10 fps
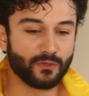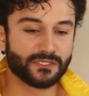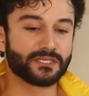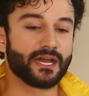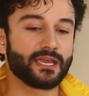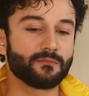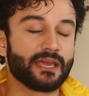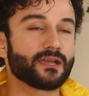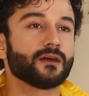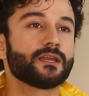There was a time,
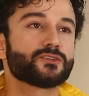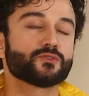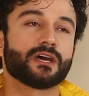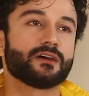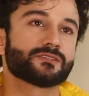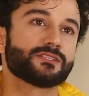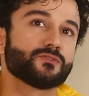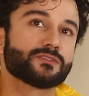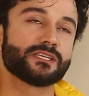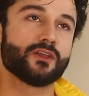like early 2000s,
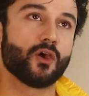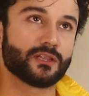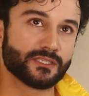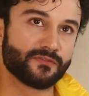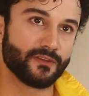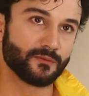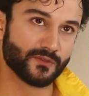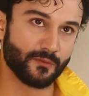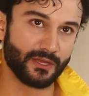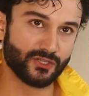you'll see all the
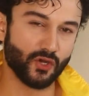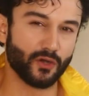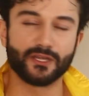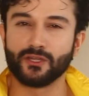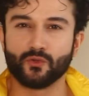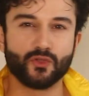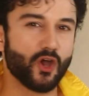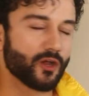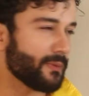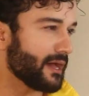films were being shot in New York,